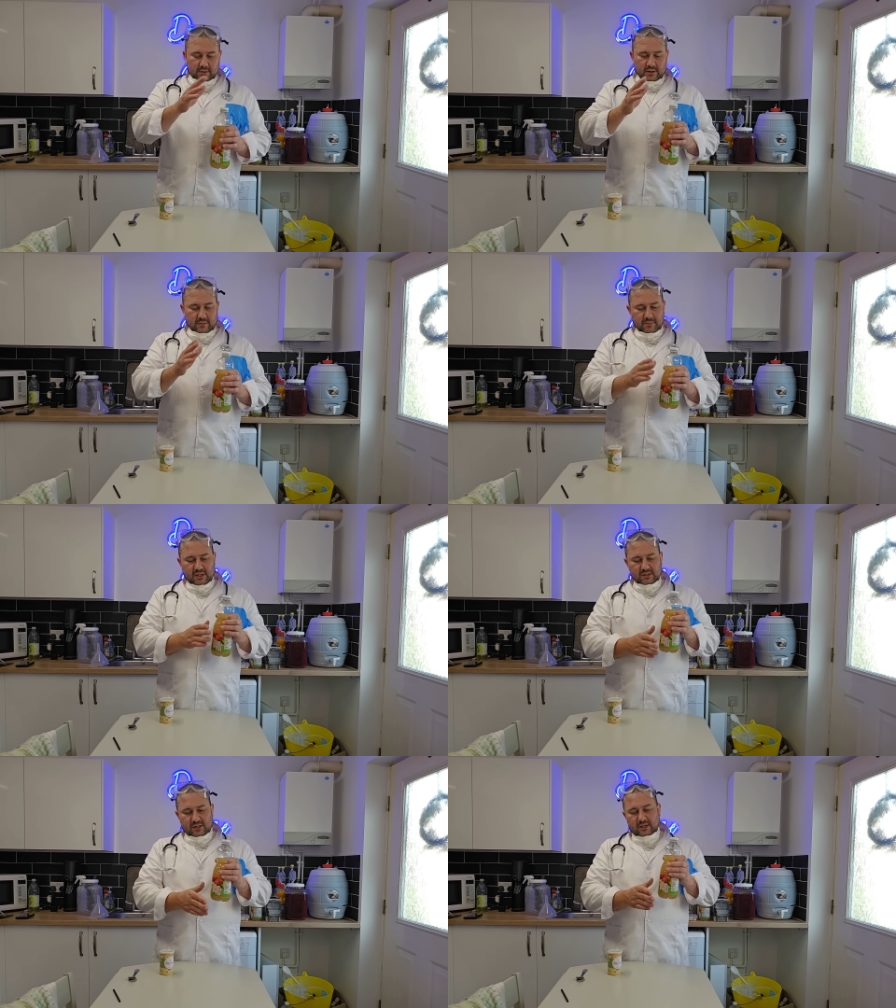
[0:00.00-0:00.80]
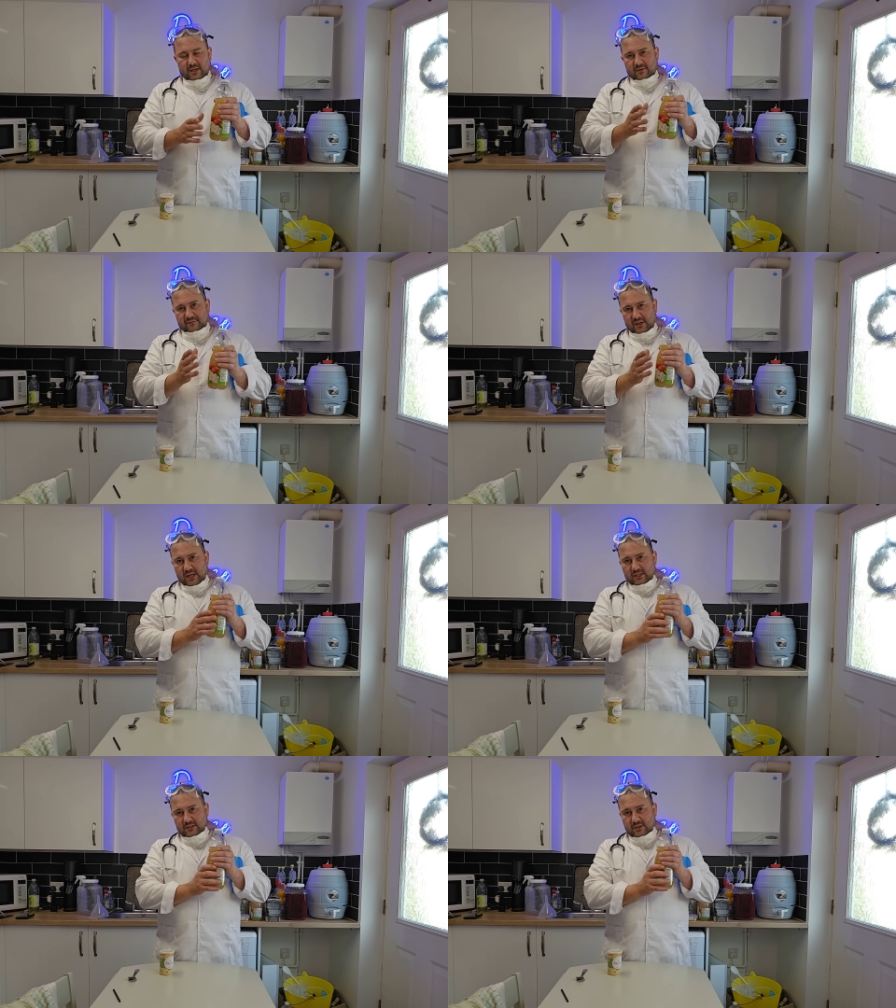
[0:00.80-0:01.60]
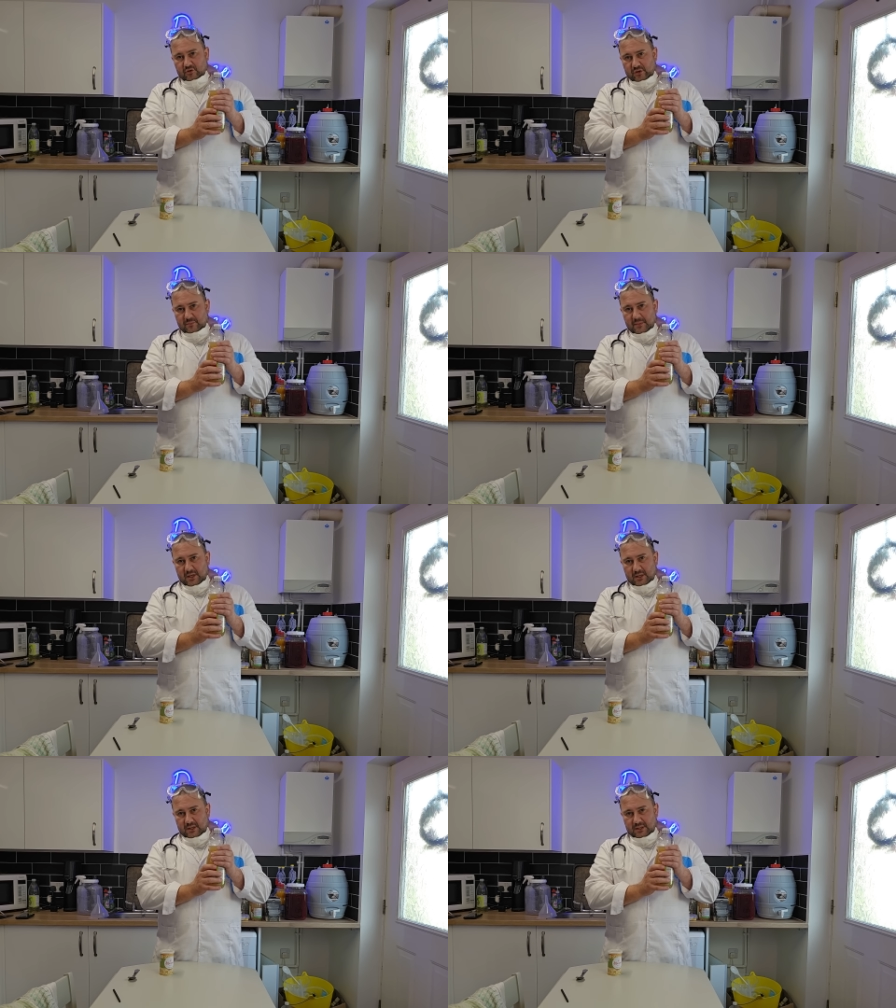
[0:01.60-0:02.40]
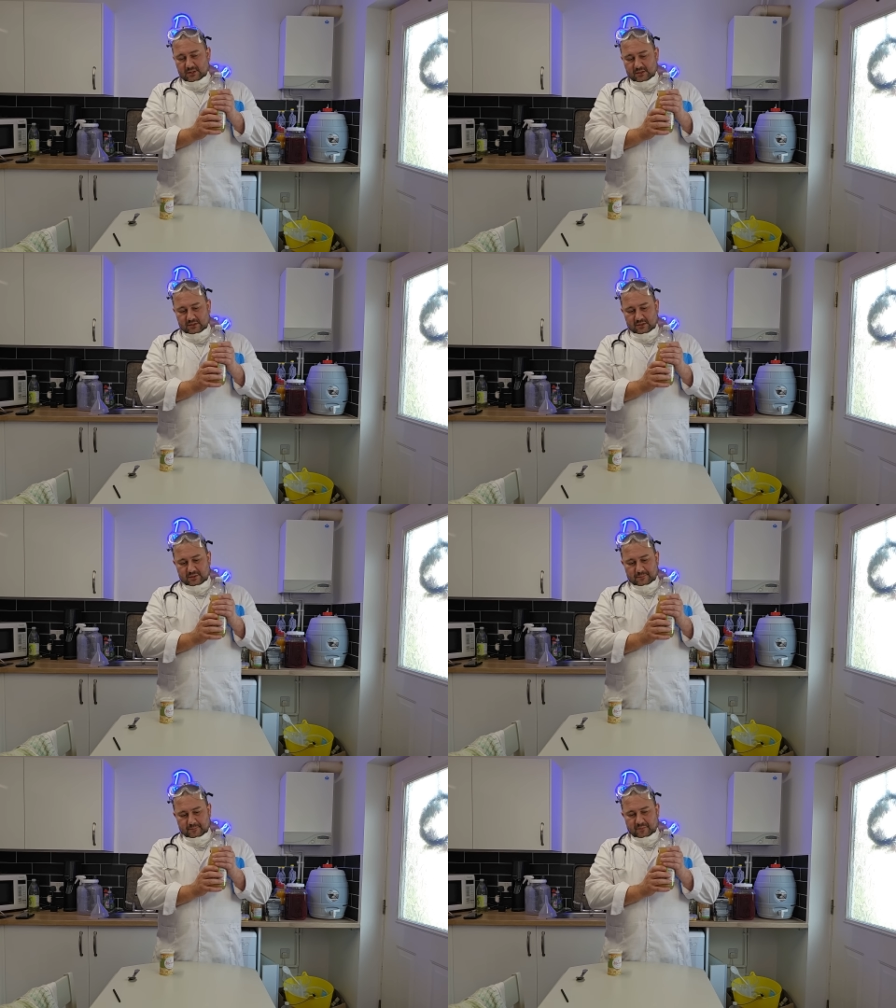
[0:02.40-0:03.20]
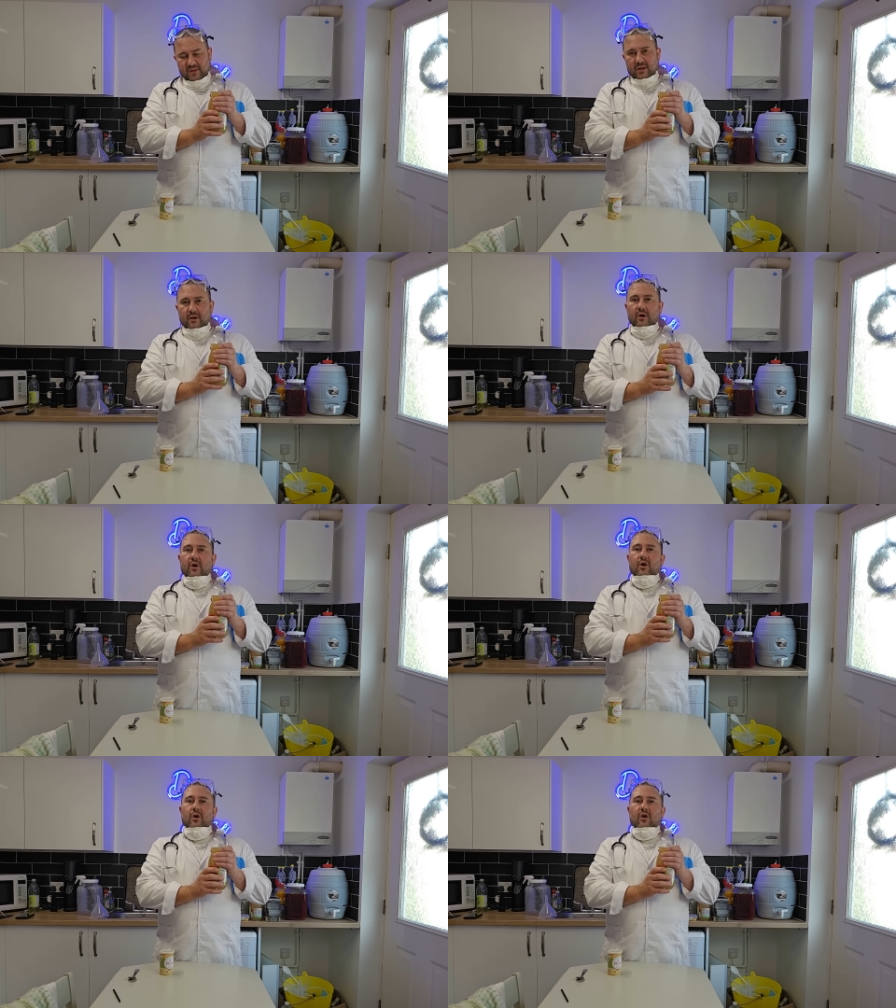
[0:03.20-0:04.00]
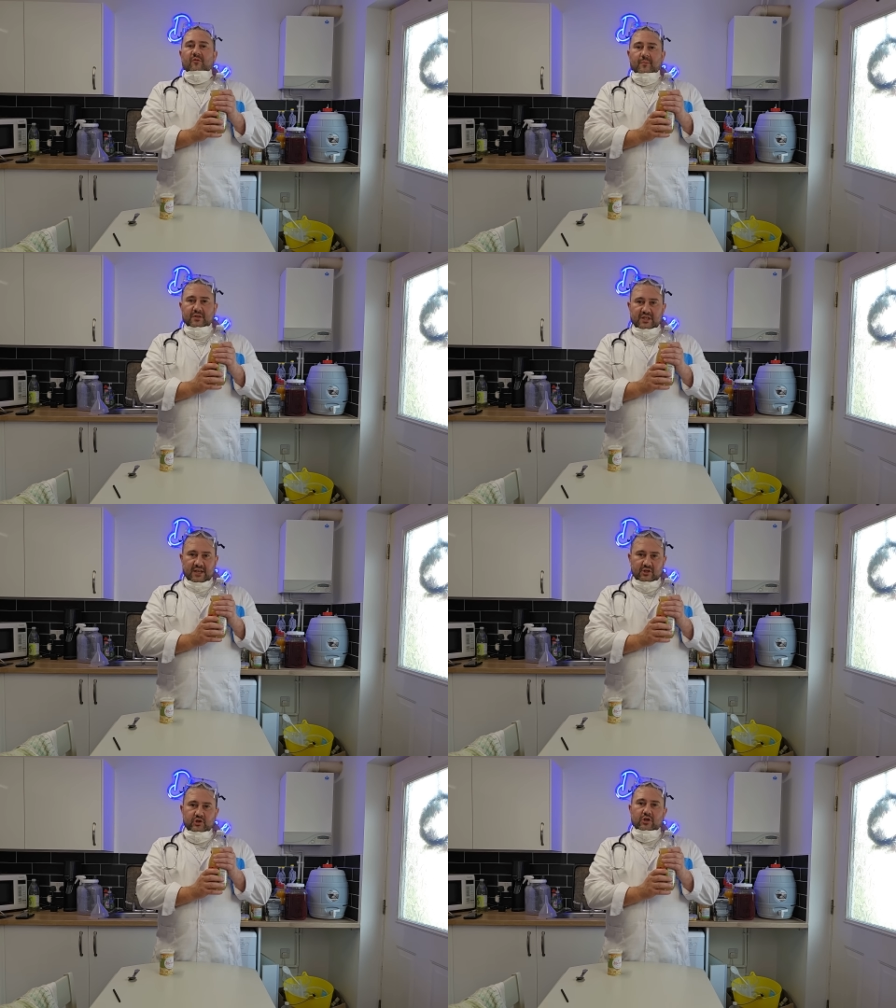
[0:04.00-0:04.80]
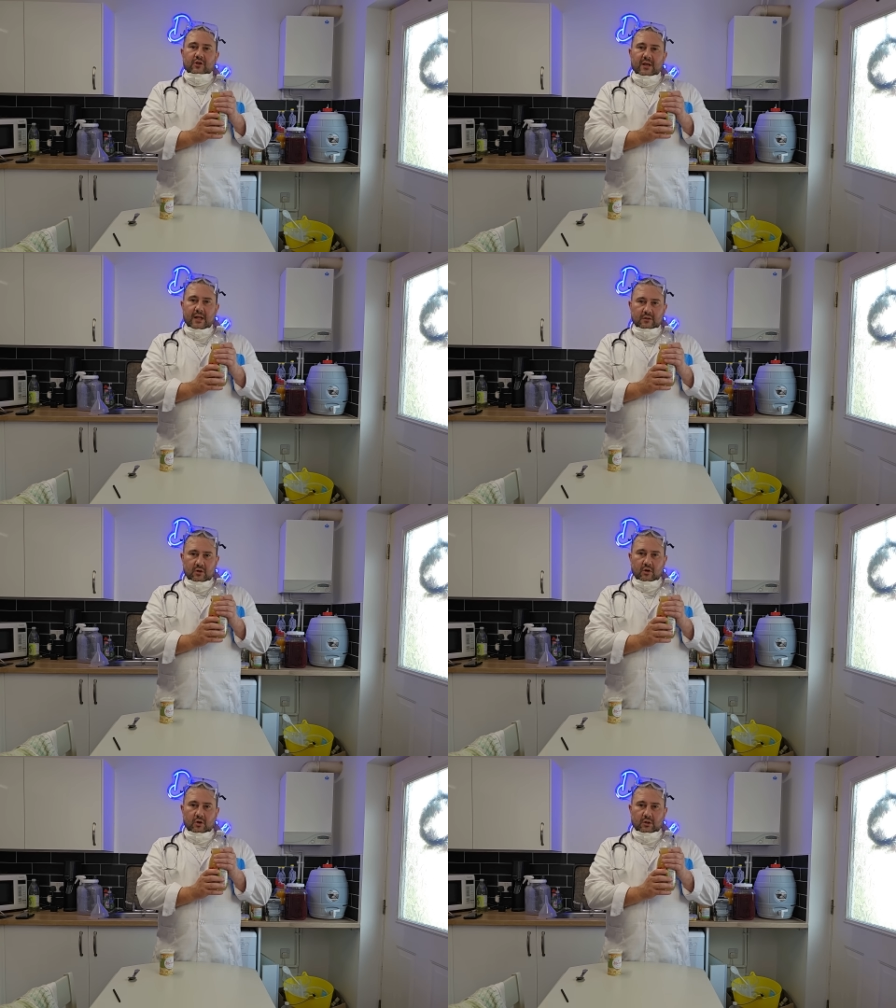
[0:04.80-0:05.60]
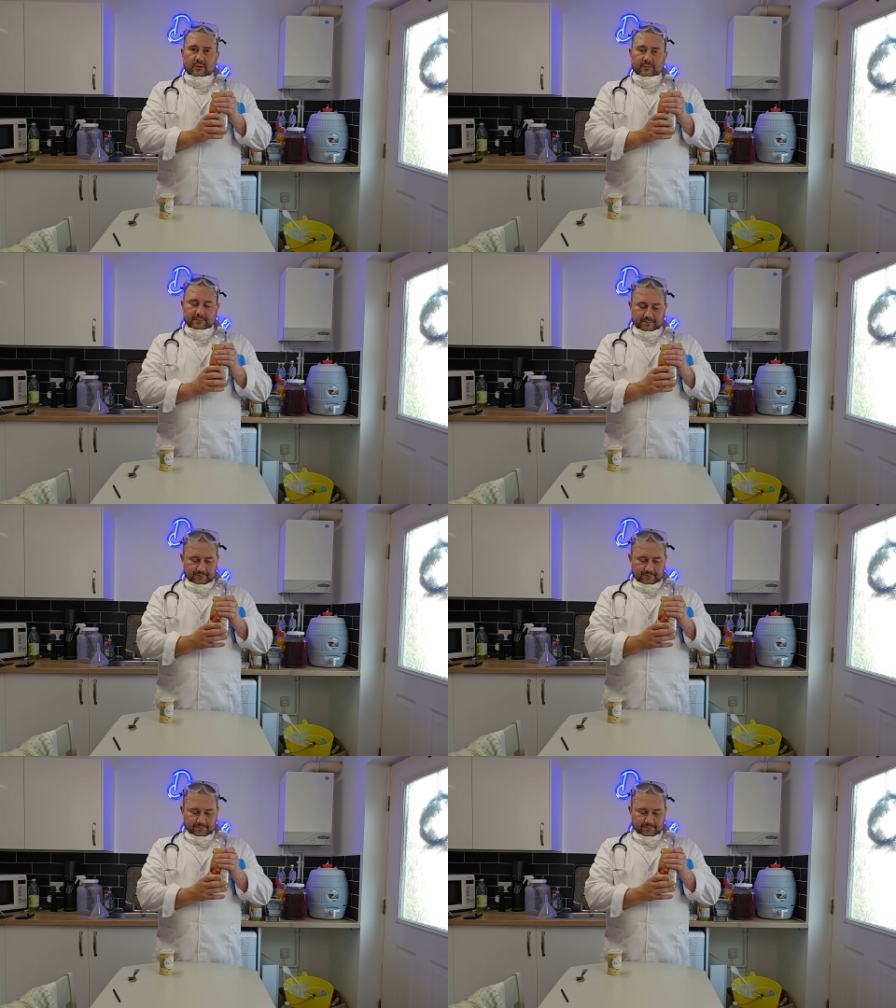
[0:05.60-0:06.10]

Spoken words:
That means I have 800 milliliters of potential alcohol.